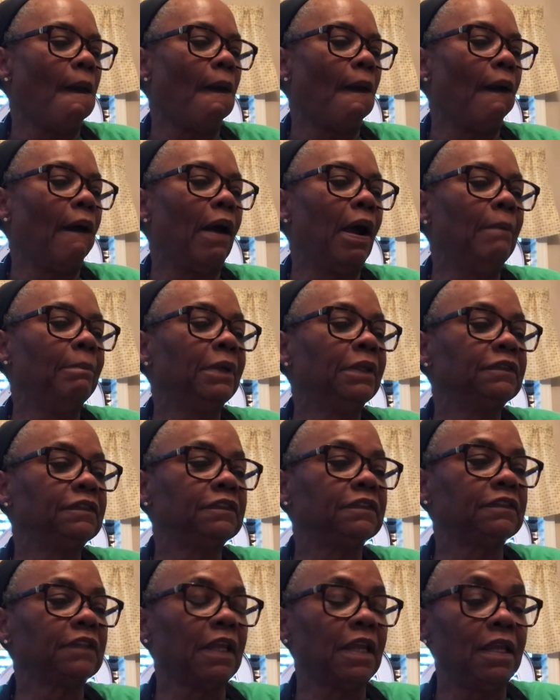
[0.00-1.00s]
I
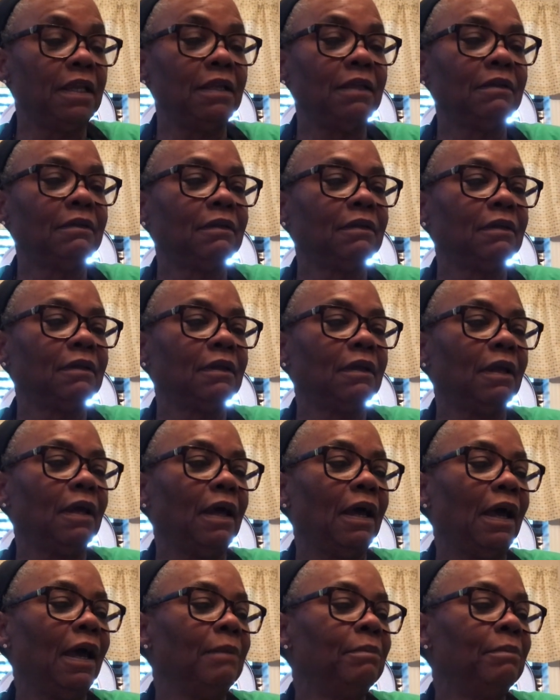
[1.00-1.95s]
must say, I